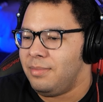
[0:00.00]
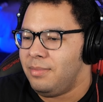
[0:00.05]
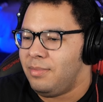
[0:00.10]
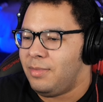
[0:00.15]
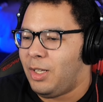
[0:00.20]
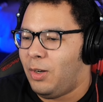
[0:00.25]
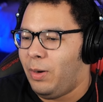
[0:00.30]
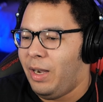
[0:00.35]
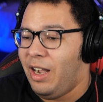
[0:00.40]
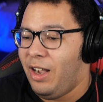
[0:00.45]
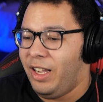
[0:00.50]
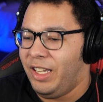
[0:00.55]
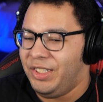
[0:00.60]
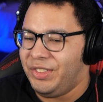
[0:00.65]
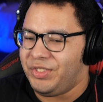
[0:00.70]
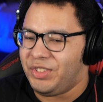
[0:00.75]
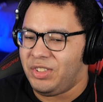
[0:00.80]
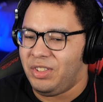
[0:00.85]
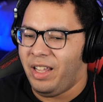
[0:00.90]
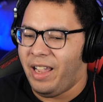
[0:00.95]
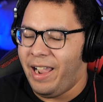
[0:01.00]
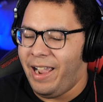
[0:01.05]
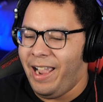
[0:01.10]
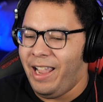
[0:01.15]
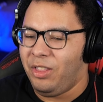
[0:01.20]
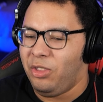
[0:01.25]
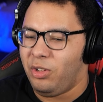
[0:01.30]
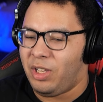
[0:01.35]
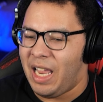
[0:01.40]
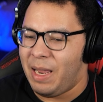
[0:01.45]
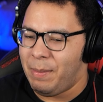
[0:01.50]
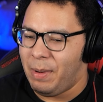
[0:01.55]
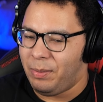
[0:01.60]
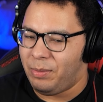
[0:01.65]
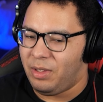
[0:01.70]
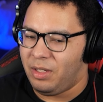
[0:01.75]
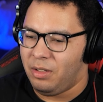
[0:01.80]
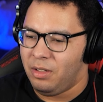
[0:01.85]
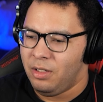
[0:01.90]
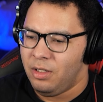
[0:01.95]
Wow, it's Ed came up.
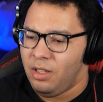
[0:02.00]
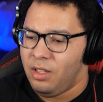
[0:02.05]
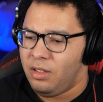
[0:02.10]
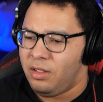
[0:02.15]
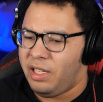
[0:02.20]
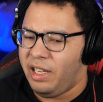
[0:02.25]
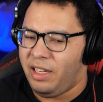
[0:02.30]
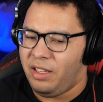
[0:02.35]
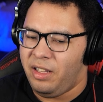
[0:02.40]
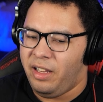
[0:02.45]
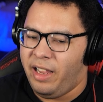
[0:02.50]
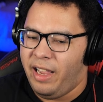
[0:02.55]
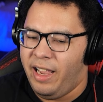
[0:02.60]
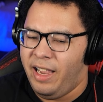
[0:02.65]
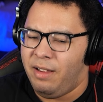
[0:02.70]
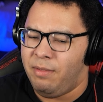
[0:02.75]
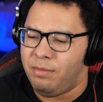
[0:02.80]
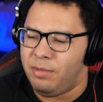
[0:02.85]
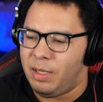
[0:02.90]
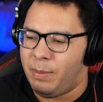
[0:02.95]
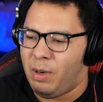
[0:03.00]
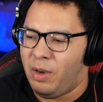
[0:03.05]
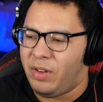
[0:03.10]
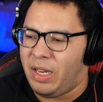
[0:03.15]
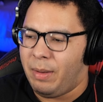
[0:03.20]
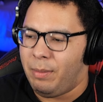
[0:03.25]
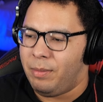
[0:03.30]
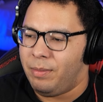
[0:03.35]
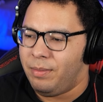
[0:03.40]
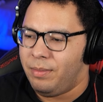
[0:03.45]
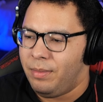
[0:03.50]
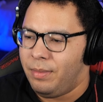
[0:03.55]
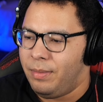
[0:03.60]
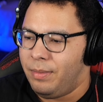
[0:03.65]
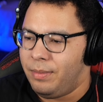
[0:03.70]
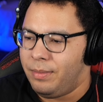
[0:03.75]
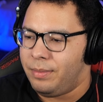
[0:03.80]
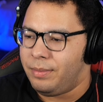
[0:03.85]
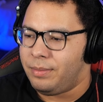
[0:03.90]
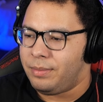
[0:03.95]
Technically, Ed, no they both came. Business
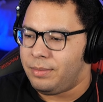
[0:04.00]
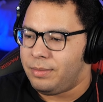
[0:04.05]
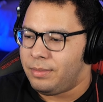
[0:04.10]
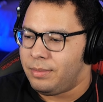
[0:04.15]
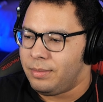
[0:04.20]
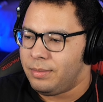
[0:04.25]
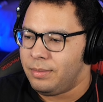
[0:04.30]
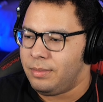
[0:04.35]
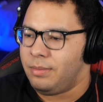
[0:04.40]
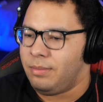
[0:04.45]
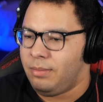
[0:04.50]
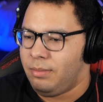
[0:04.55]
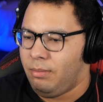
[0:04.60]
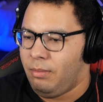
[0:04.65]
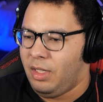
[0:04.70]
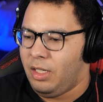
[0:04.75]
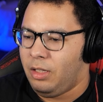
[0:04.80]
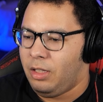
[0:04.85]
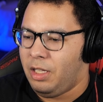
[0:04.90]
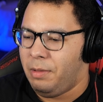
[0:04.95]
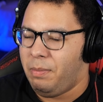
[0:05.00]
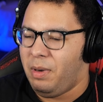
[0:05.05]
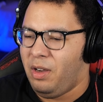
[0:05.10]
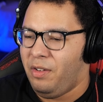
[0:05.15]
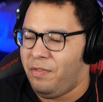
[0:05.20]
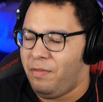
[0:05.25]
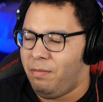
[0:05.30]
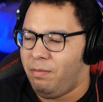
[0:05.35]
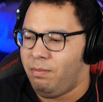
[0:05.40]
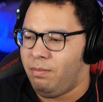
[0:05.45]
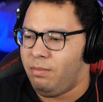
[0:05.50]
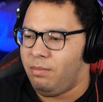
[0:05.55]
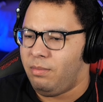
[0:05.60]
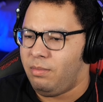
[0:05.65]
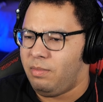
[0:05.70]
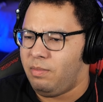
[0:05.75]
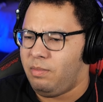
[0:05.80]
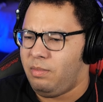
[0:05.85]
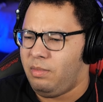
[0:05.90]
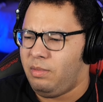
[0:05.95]
like it. The both
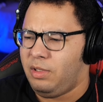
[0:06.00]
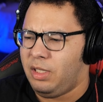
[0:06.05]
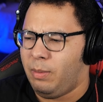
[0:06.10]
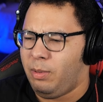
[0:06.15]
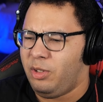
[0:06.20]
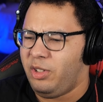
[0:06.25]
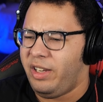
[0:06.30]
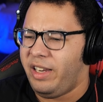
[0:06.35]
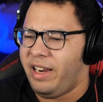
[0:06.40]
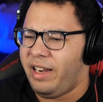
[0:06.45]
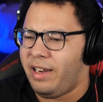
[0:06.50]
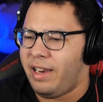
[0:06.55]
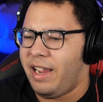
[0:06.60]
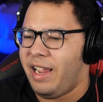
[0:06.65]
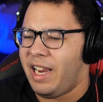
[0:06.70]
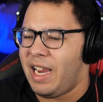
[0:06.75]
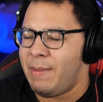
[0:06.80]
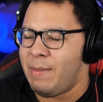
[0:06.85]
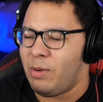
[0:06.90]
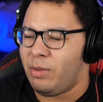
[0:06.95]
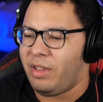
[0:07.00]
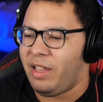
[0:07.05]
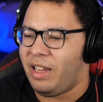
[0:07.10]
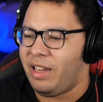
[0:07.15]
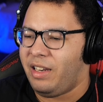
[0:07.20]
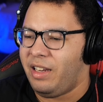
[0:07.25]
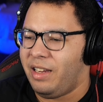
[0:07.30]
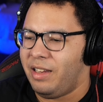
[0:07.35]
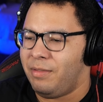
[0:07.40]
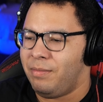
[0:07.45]
camera? WP and A came up with the idea.